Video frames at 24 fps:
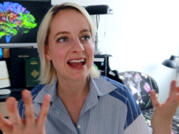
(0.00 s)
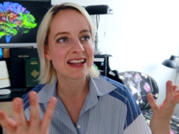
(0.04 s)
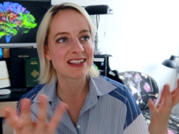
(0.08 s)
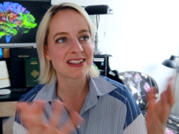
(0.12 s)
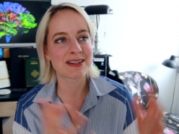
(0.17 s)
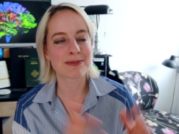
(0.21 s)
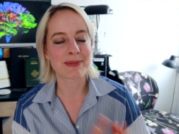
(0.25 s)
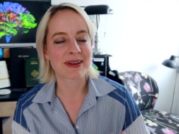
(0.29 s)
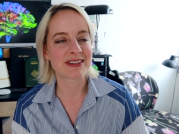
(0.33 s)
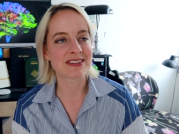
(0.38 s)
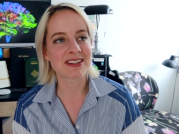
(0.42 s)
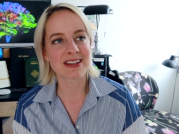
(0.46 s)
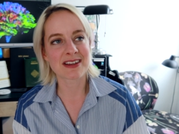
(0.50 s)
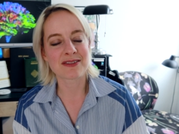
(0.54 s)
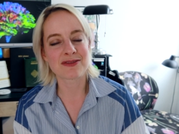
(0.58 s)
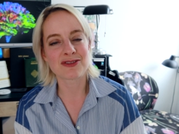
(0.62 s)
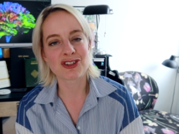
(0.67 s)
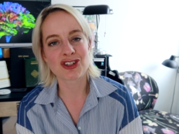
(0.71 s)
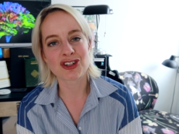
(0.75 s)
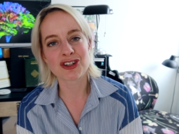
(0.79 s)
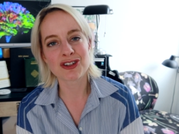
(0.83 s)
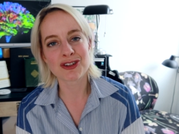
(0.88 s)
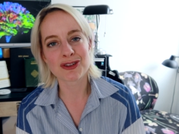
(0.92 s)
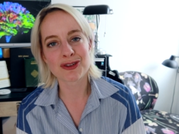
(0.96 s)
expensive
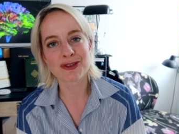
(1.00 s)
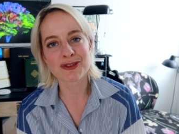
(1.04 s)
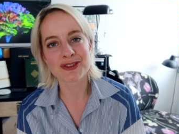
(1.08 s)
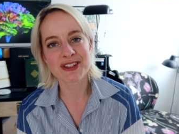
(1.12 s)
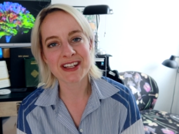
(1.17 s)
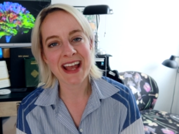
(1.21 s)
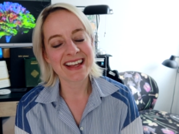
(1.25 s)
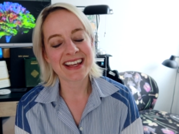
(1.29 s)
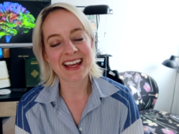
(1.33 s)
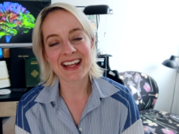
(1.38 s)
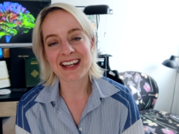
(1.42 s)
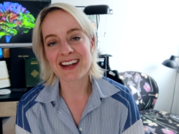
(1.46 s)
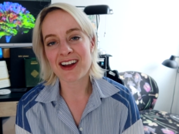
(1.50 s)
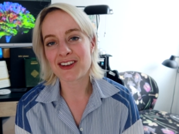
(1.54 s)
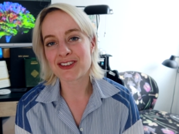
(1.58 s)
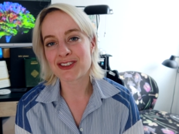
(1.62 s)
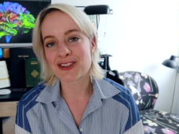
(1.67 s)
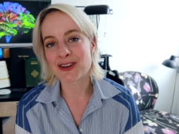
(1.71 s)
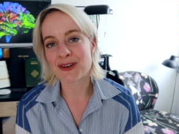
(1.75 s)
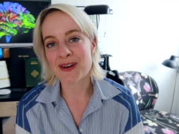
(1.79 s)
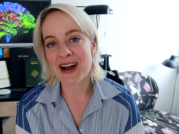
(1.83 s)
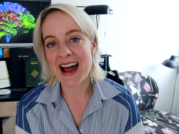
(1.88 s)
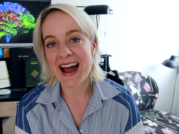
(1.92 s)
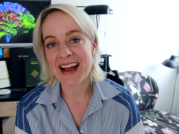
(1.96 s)
journals can
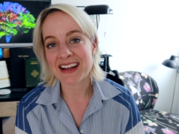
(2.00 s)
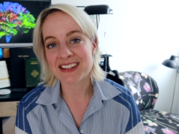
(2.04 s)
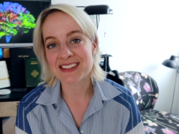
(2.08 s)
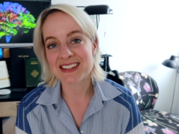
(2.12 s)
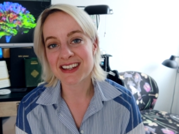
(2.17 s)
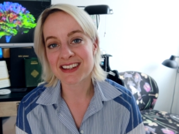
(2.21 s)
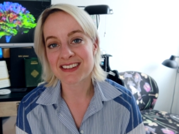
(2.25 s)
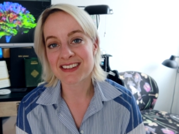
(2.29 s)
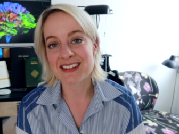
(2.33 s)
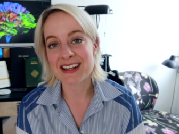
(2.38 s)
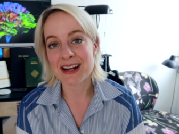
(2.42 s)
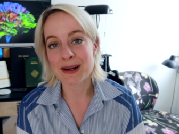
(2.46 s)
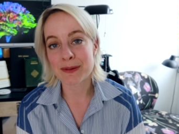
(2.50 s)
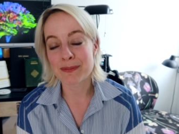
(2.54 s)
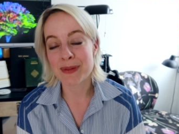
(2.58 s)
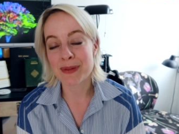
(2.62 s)
also access their